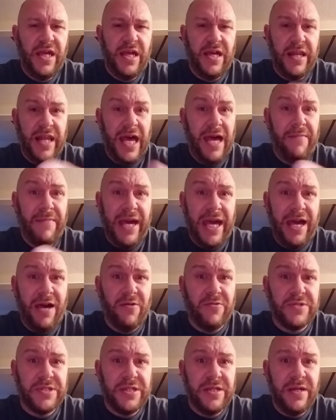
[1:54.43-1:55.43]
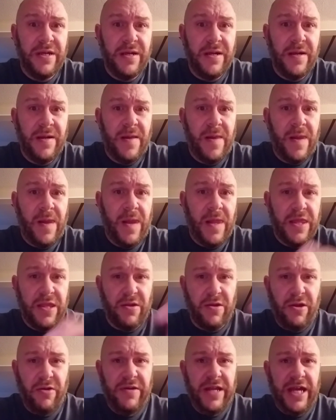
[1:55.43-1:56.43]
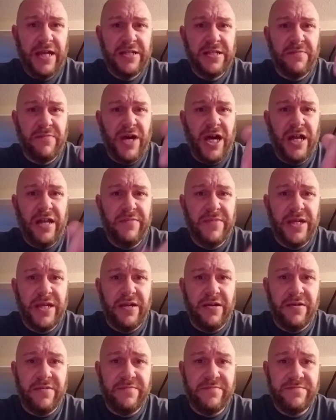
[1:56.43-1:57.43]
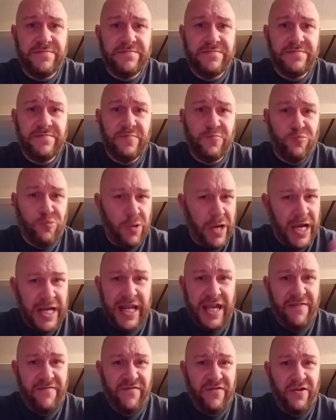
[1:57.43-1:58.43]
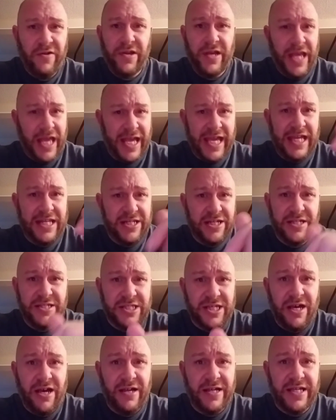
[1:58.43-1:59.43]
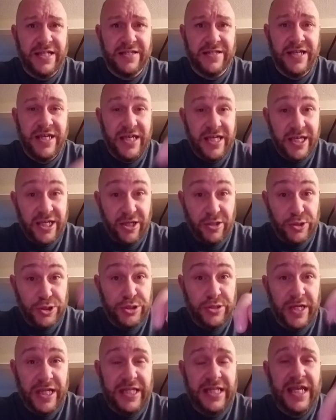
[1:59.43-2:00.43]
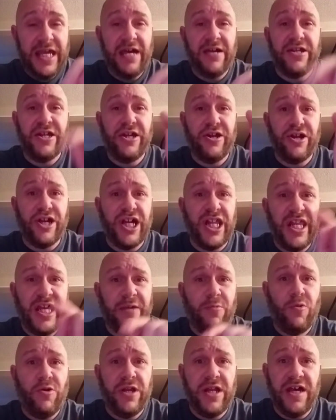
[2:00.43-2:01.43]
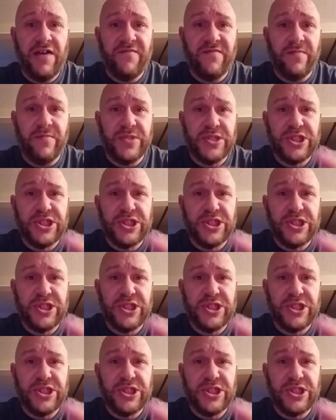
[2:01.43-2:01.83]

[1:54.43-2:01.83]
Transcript: And I'm out. So go down to the bottom here right after I get done talking. Go straight down here, click one of them.